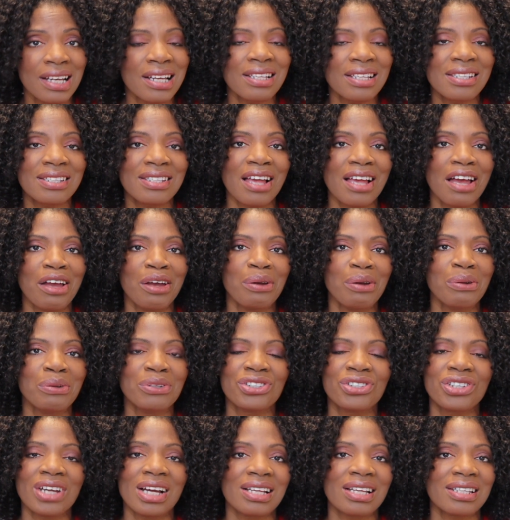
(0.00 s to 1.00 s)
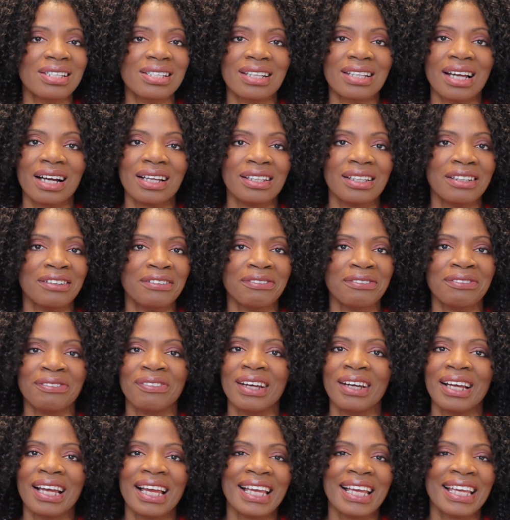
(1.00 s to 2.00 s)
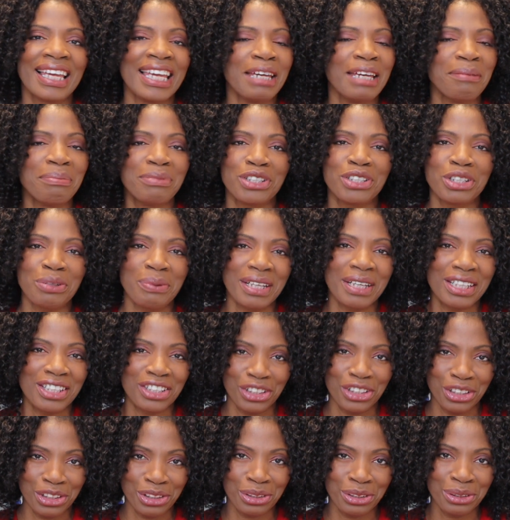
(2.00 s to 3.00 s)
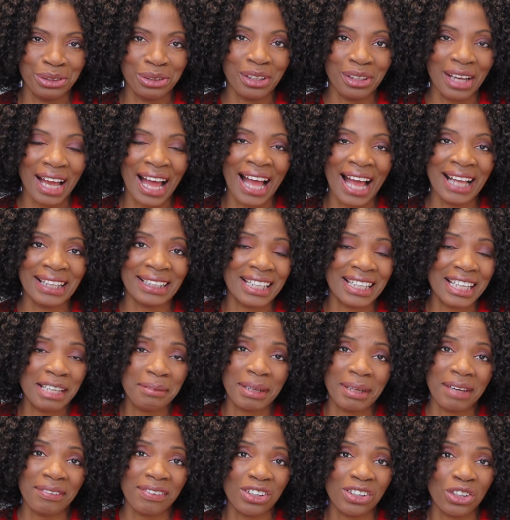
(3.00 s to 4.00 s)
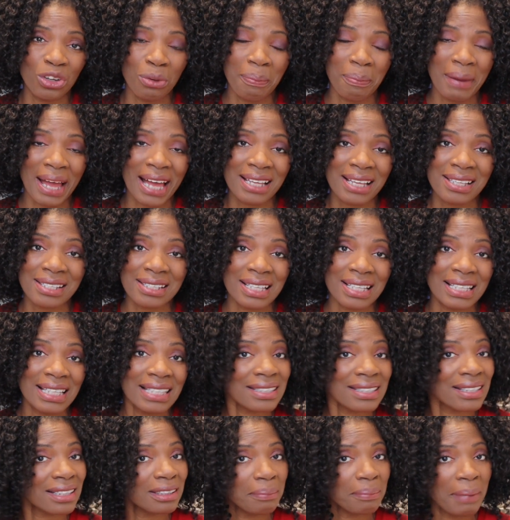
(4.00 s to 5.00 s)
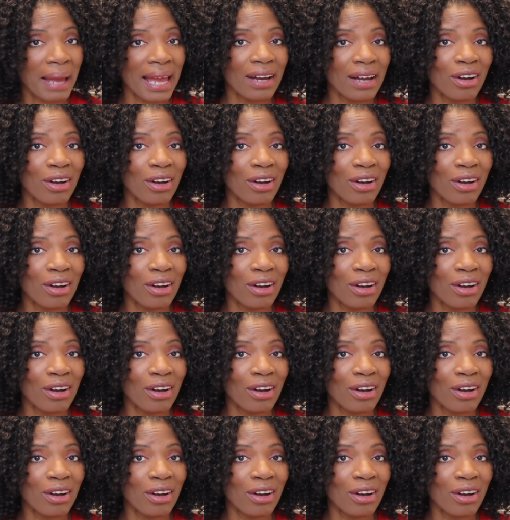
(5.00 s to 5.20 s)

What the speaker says: So just kind of keep doing you and keep giving your best, and it's going to pay